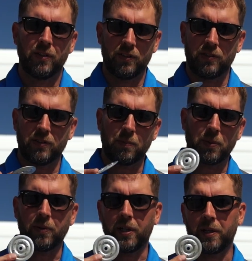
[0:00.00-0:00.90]
This is a
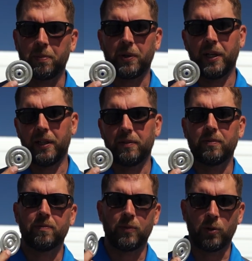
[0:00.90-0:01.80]
piranha plate
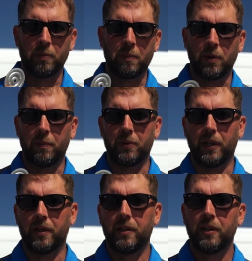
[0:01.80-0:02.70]
or a membrane
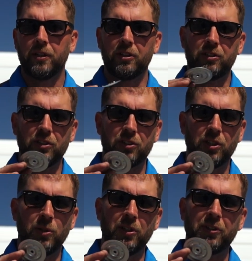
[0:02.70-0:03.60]
plate. This is
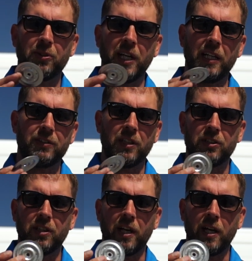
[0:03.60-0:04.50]
two and three-eighths
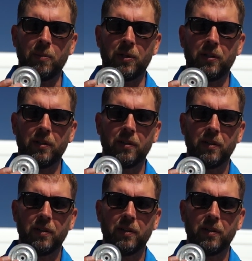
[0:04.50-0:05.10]
inch diameter.